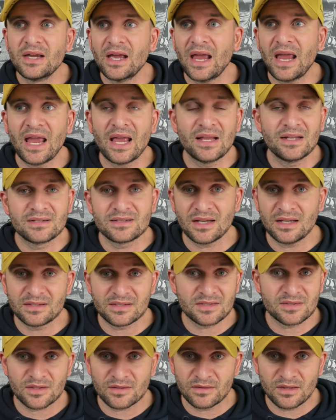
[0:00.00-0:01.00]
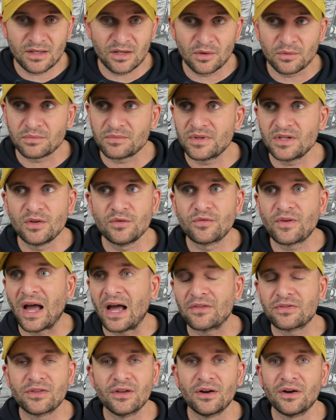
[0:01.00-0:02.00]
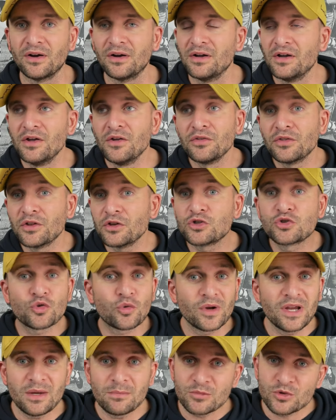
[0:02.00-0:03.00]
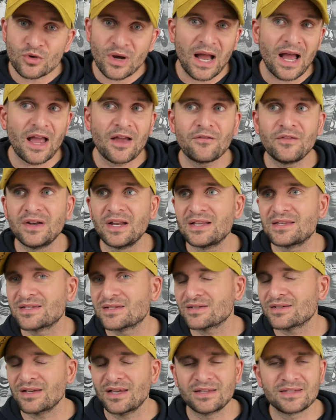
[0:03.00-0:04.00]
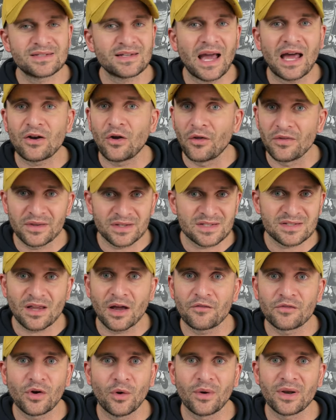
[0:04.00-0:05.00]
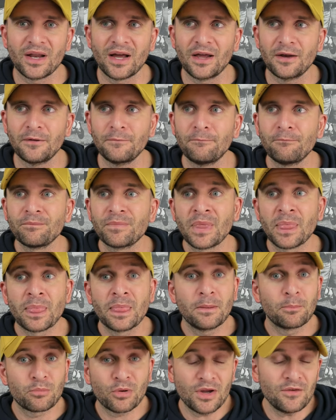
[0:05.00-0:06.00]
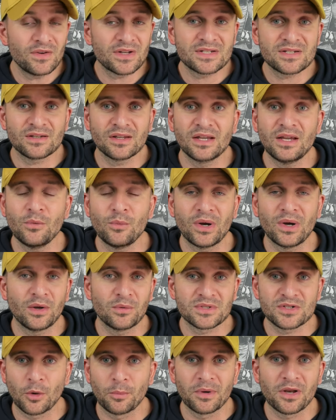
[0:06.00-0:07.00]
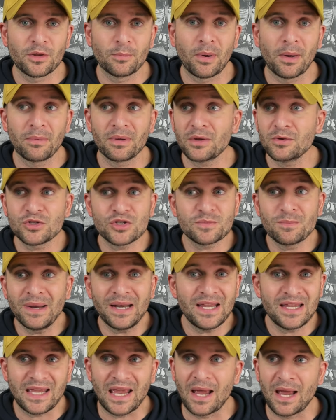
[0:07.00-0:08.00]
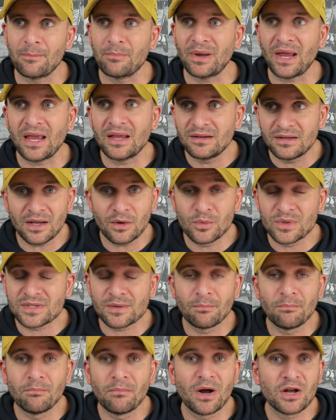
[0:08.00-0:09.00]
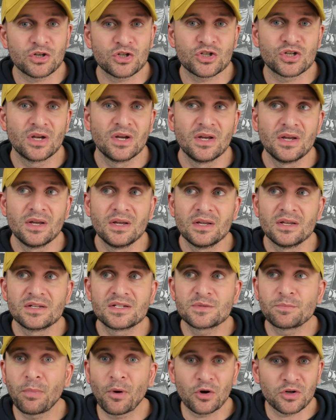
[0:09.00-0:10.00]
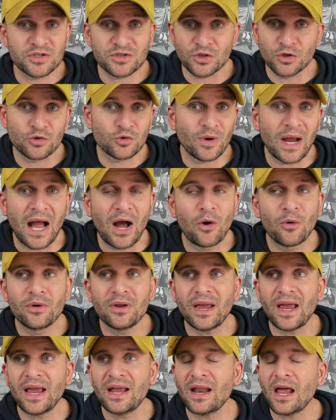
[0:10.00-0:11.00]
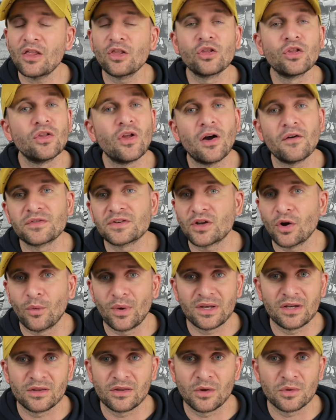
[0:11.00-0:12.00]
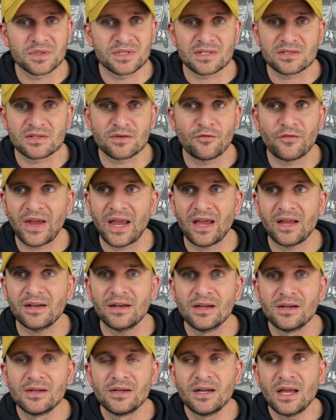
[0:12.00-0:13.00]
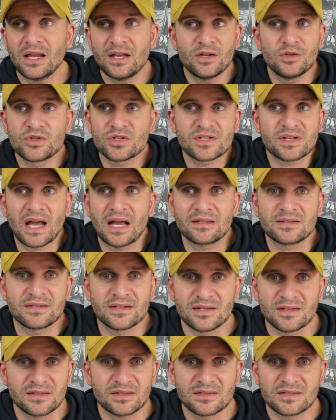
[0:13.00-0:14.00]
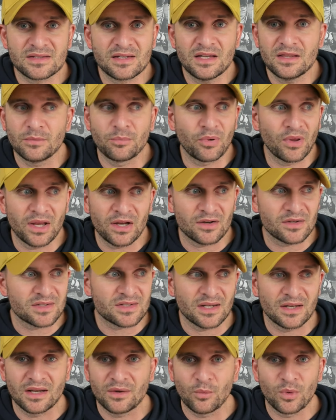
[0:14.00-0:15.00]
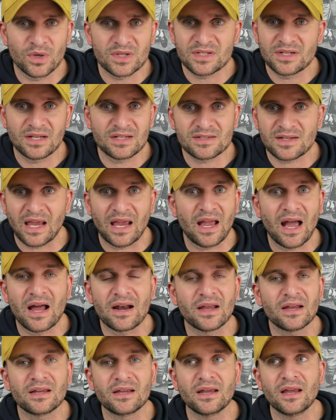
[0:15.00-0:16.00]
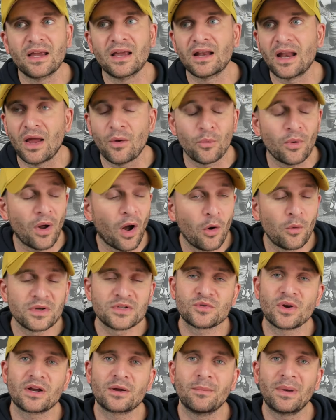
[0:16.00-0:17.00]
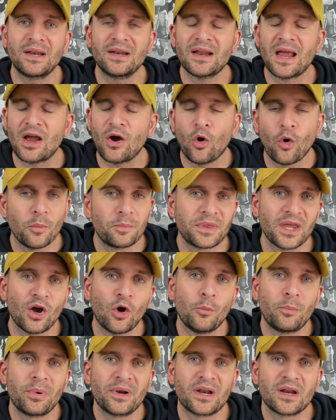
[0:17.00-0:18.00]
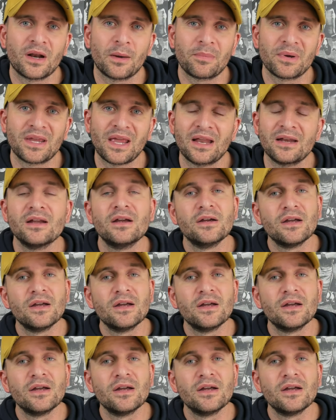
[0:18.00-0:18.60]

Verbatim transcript: And it's, you know, you've got the the dream drive and it's it's got all this stuff going on. previously when it was open to the public, it was just mini camp and it was a much sparser crowd. And I loved going to those as a fan, and you just got to see the players and it wasn't as chaotic. And I always recommend it. I hope they open it up again.